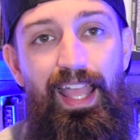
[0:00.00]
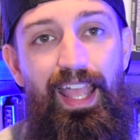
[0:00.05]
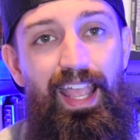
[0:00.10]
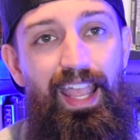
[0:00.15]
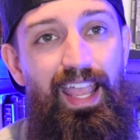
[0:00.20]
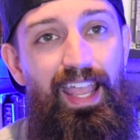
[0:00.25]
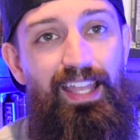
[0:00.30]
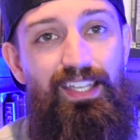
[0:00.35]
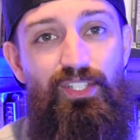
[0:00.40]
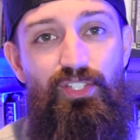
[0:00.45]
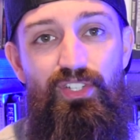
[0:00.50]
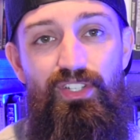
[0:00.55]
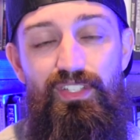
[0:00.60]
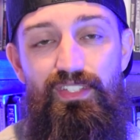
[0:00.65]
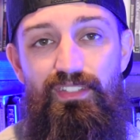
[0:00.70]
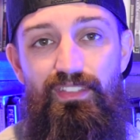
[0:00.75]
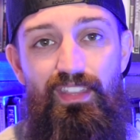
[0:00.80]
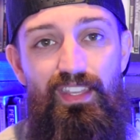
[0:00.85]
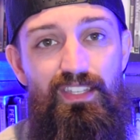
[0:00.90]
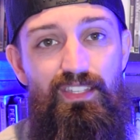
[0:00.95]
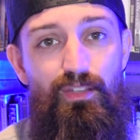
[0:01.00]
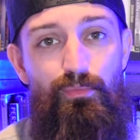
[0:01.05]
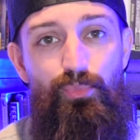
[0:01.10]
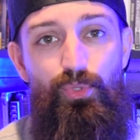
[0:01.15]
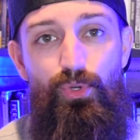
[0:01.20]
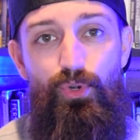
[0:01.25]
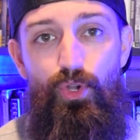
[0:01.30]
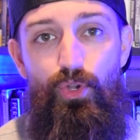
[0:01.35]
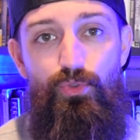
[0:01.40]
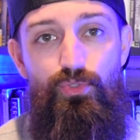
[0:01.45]
And just this
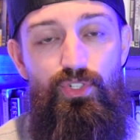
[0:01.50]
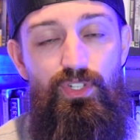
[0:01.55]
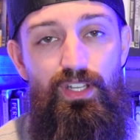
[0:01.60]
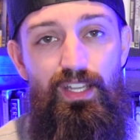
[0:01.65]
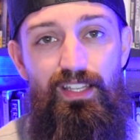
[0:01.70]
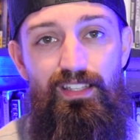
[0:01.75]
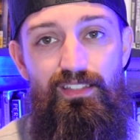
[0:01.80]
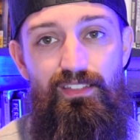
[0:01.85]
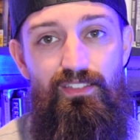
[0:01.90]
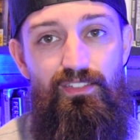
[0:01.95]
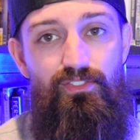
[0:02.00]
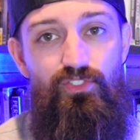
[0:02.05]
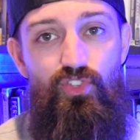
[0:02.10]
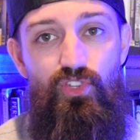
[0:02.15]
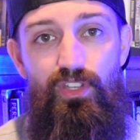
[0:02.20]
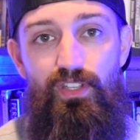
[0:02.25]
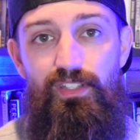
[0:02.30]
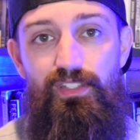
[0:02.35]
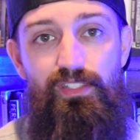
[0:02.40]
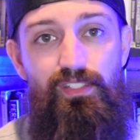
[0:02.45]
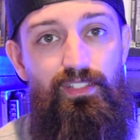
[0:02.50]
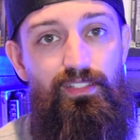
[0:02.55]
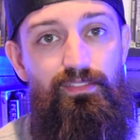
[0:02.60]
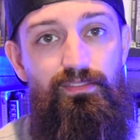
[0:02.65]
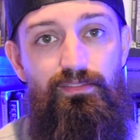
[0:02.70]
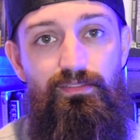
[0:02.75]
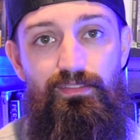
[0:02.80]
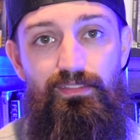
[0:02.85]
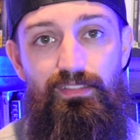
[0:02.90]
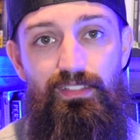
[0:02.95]
approach is just
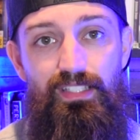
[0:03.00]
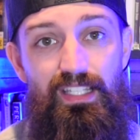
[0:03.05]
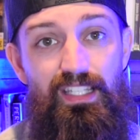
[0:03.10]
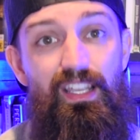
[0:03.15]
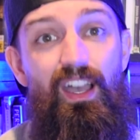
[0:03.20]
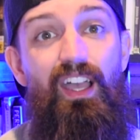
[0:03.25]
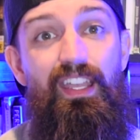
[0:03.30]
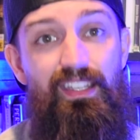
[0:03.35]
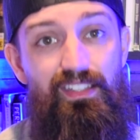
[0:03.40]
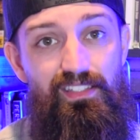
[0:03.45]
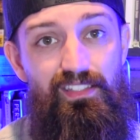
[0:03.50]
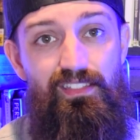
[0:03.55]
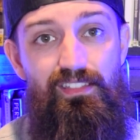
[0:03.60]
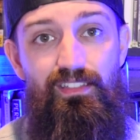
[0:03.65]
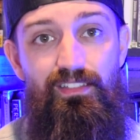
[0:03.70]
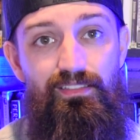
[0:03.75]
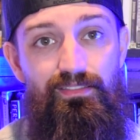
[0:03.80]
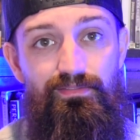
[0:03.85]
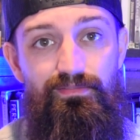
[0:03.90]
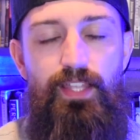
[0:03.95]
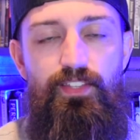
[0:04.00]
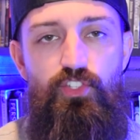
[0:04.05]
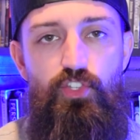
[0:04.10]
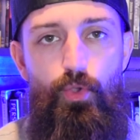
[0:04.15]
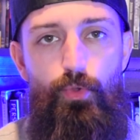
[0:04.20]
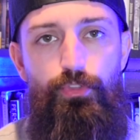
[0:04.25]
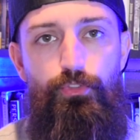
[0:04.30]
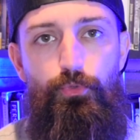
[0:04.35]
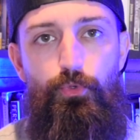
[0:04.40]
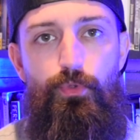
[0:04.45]
yikes. And
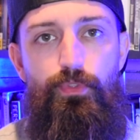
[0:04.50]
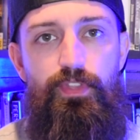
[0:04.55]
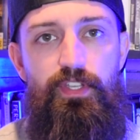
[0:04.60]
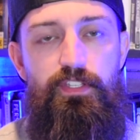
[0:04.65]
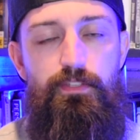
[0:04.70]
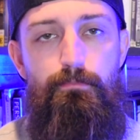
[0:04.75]
so through this